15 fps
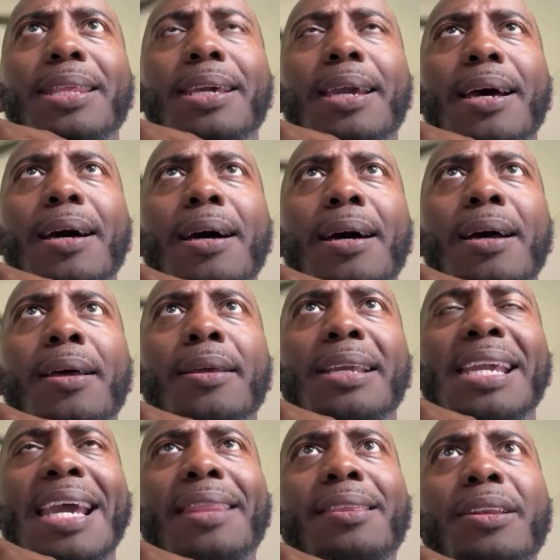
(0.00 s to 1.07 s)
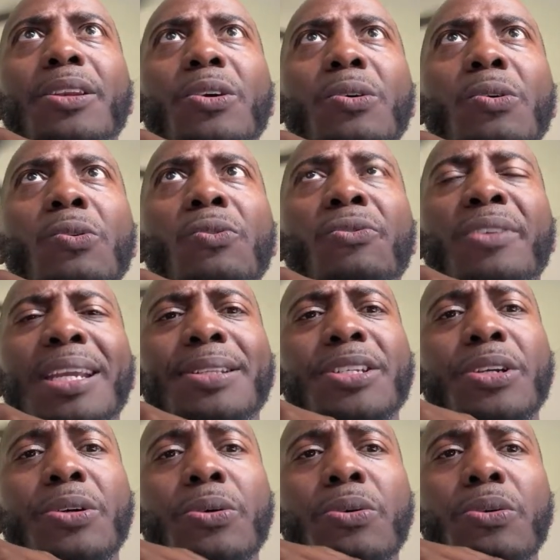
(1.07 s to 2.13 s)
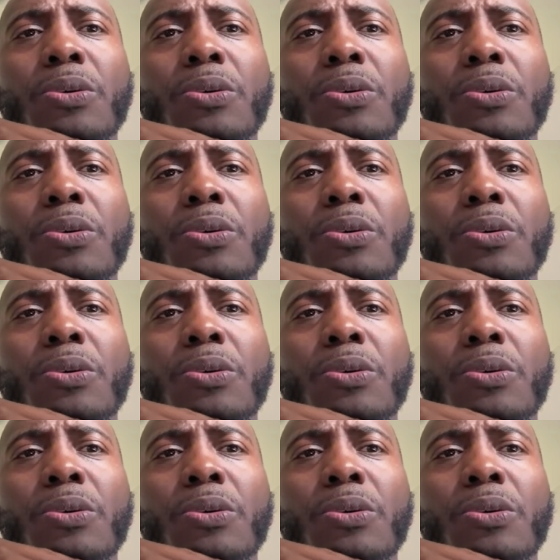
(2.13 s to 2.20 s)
he had the new V2.